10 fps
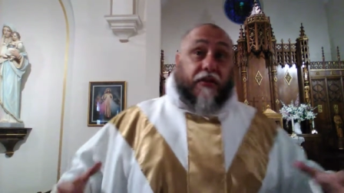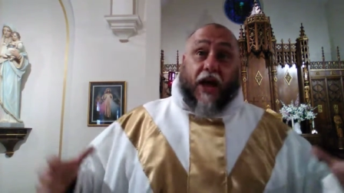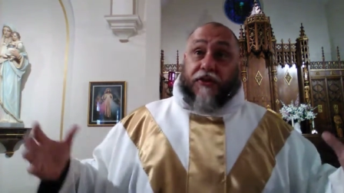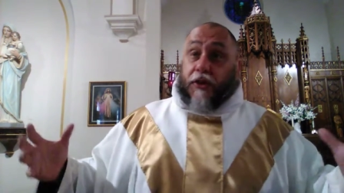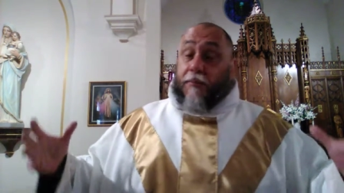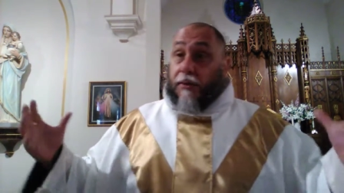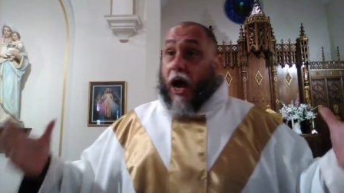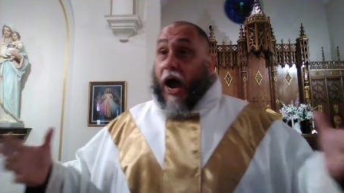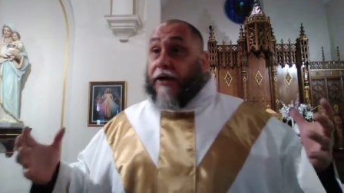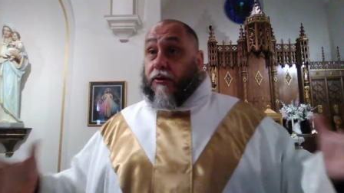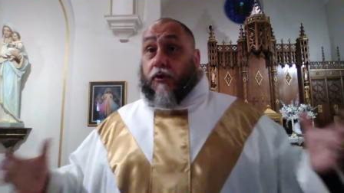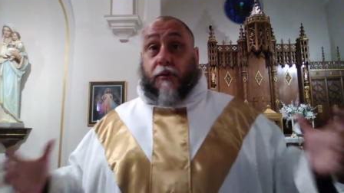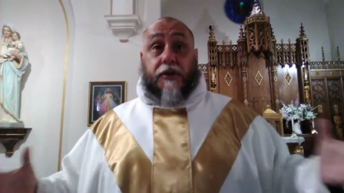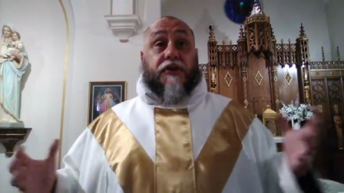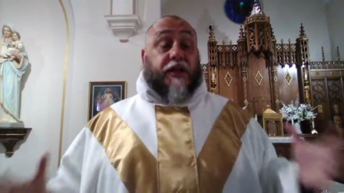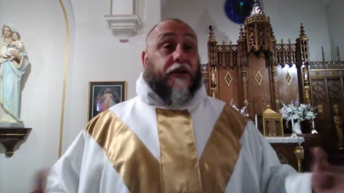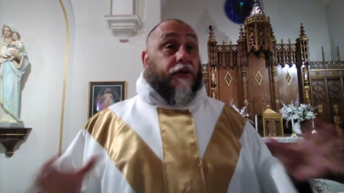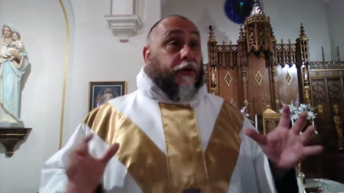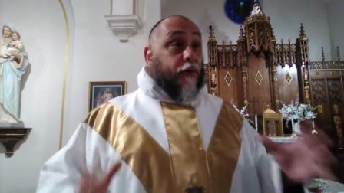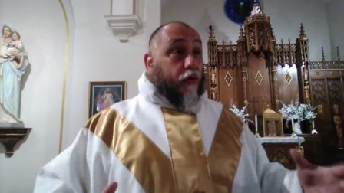that the bridegroom is here.
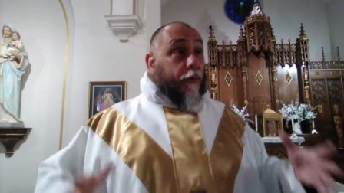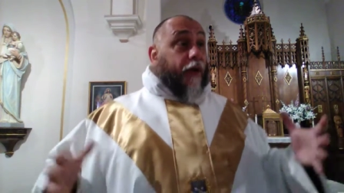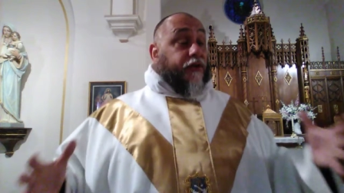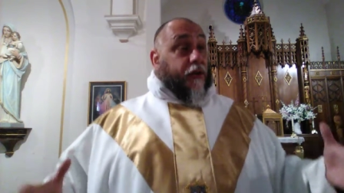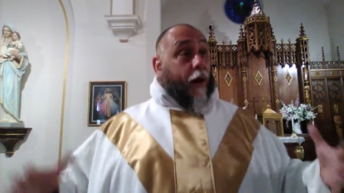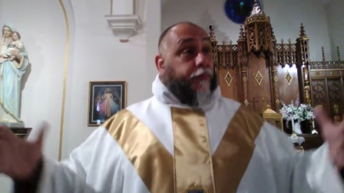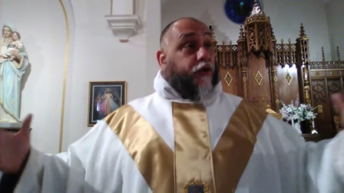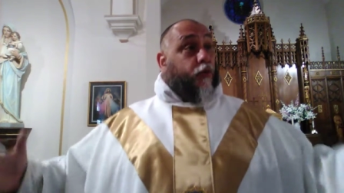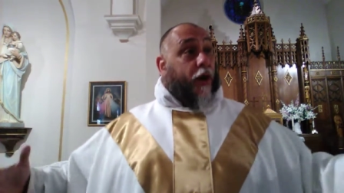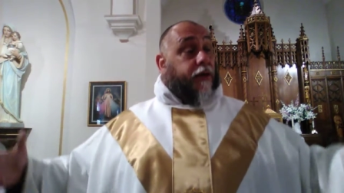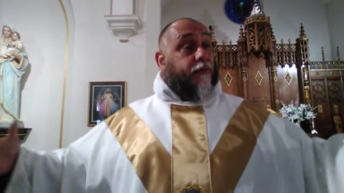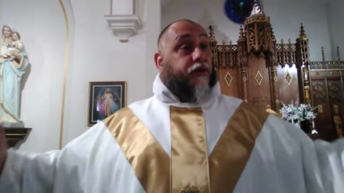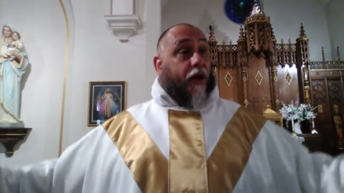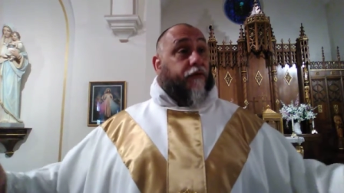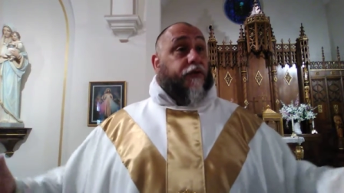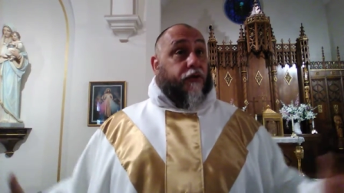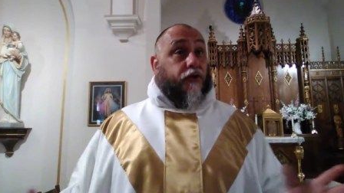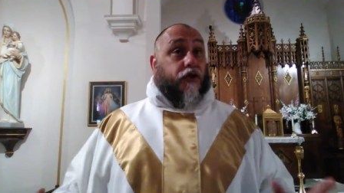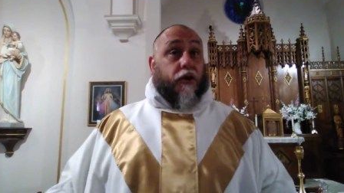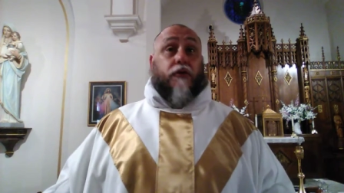The groom has come to wed himself to
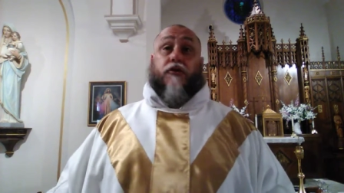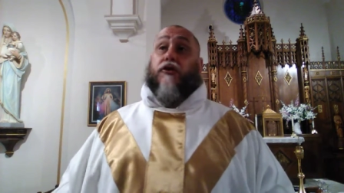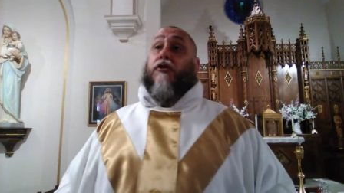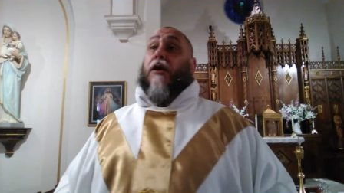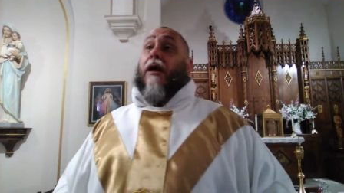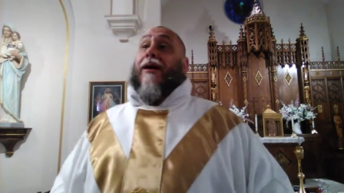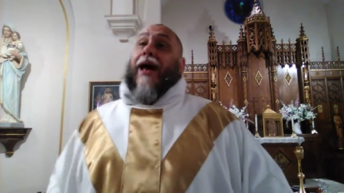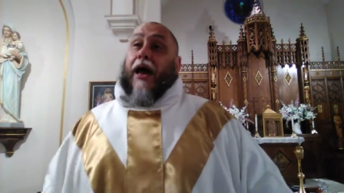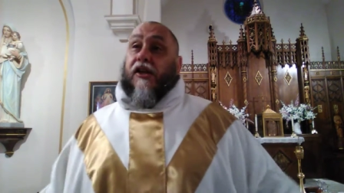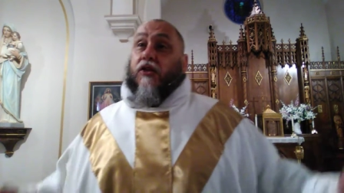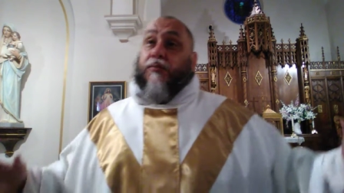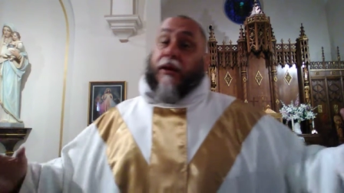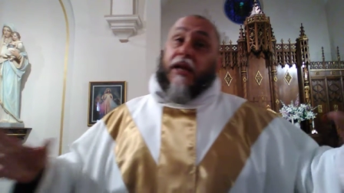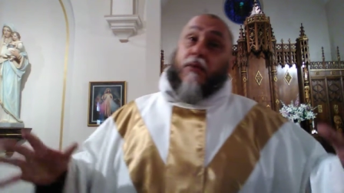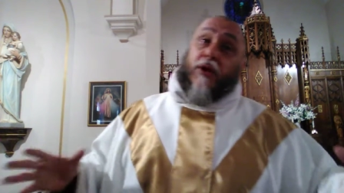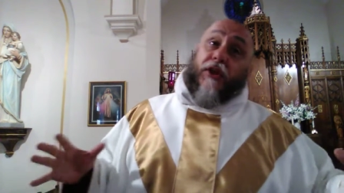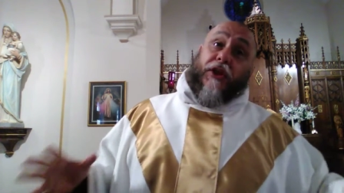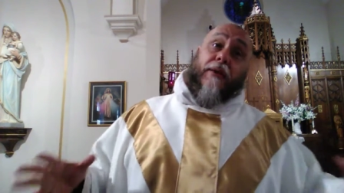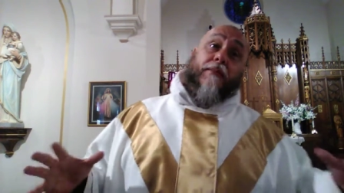the church. And he's bringing with